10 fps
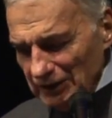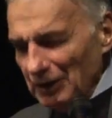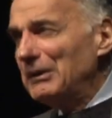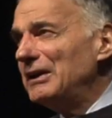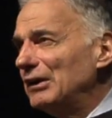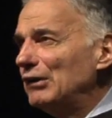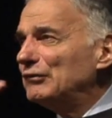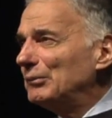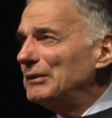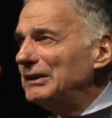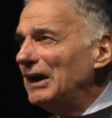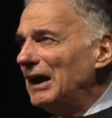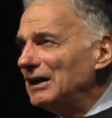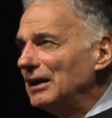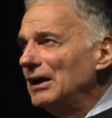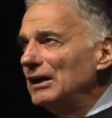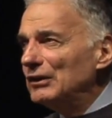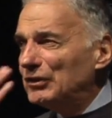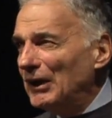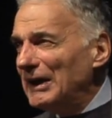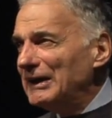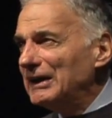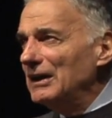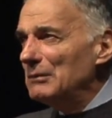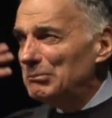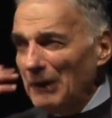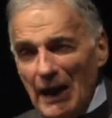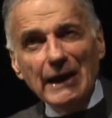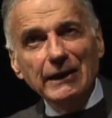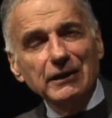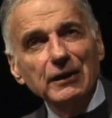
Let me hear it from the young. Think big.